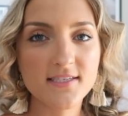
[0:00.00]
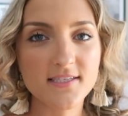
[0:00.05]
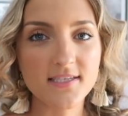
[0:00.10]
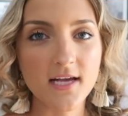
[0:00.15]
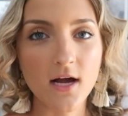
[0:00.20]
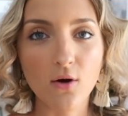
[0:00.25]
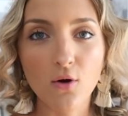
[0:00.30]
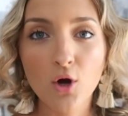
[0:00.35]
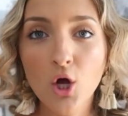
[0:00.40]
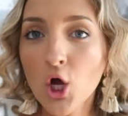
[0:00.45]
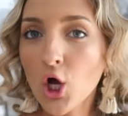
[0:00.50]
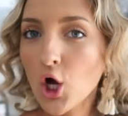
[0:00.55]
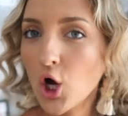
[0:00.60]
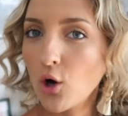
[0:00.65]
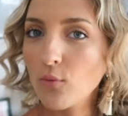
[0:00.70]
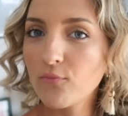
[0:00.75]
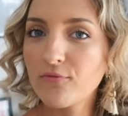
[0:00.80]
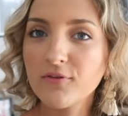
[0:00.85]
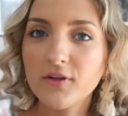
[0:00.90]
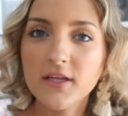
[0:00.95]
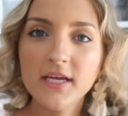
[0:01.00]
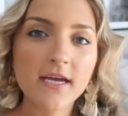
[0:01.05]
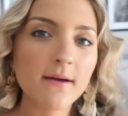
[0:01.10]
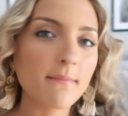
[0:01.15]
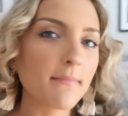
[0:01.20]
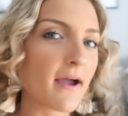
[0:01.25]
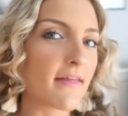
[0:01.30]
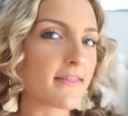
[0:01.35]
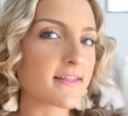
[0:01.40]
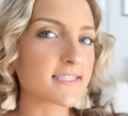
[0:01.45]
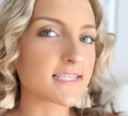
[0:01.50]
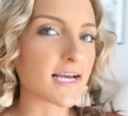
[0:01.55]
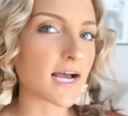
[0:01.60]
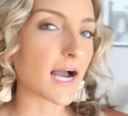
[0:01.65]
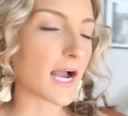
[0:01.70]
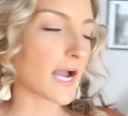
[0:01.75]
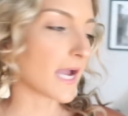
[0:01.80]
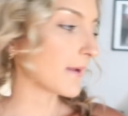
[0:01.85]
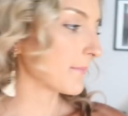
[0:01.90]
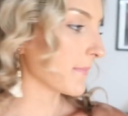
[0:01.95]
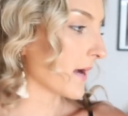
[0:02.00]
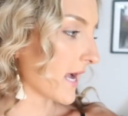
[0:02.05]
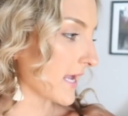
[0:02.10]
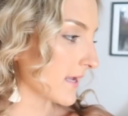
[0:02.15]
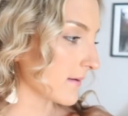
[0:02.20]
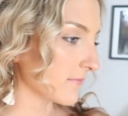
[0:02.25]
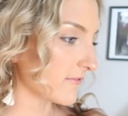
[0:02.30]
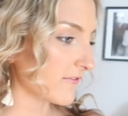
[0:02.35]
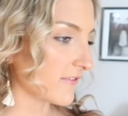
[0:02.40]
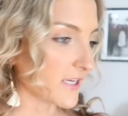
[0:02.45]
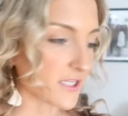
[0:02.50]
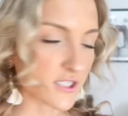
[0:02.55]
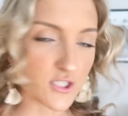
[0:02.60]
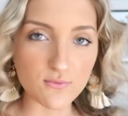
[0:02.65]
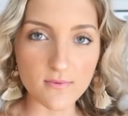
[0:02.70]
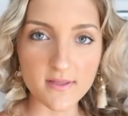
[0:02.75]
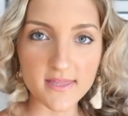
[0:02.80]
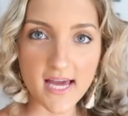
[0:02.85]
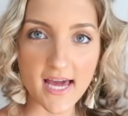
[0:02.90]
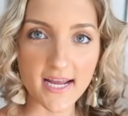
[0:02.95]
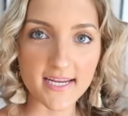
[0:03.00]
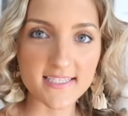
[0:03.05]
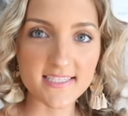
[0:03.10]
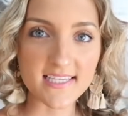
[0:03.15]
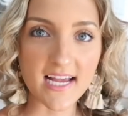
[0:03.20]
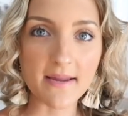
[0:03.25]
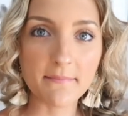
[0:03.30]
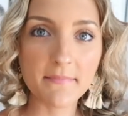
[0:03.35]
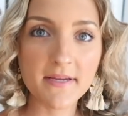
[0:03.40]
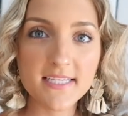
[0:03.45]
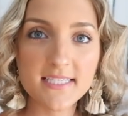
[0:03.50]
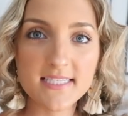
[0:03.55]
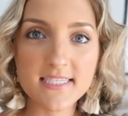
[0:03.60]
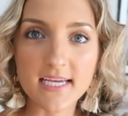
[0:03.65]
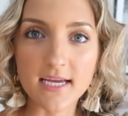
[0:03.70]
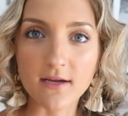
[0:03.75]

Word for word: so hopefully by the time I am finished with that assignment,